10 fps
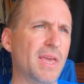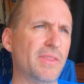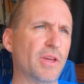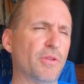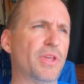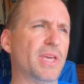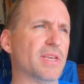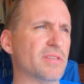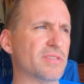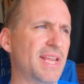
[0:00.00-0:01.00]
The other thing
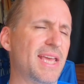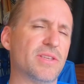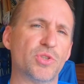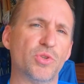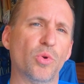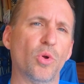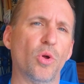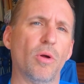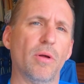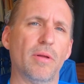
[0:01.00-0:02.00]
is it has
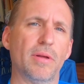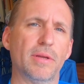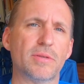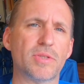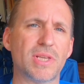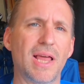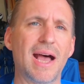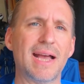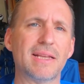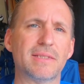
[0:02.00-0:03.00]
dual
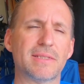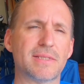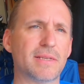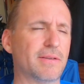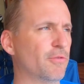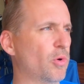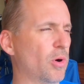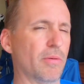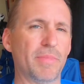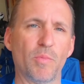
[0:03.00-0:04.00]
slots
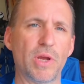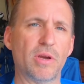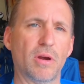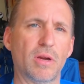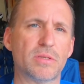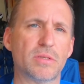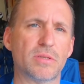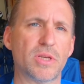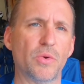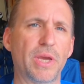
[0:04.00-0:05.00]
for memory cards,
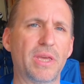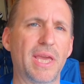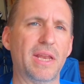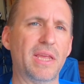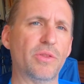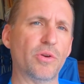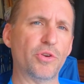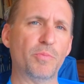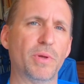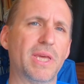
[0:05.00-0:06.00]
so it can either
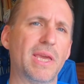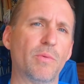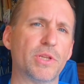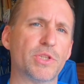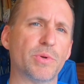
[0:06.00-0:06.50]
duplicate what it's